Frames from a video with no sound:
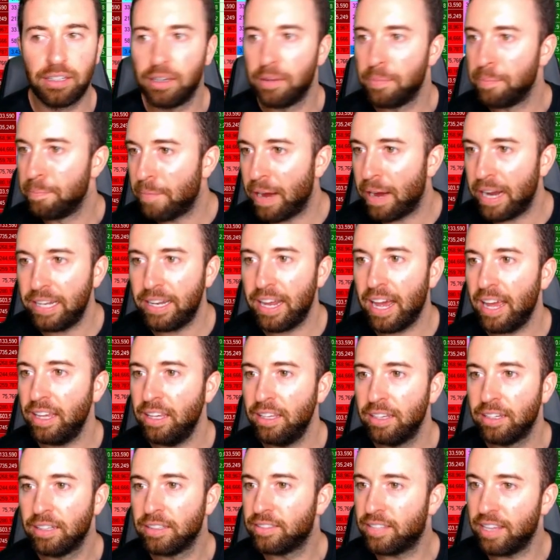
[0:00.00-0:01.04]
Monday,
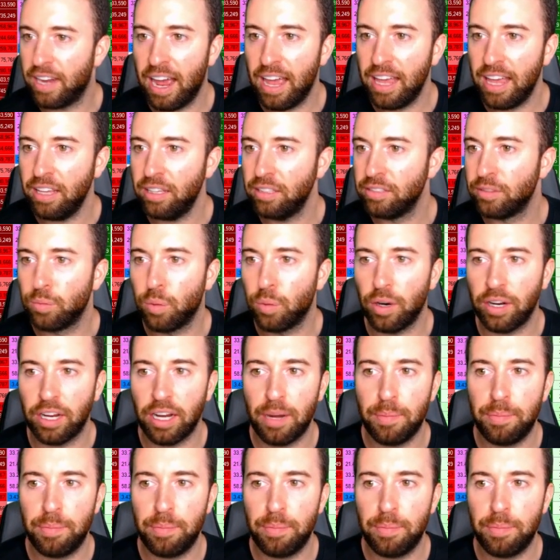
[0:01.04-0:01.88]
today, we're going to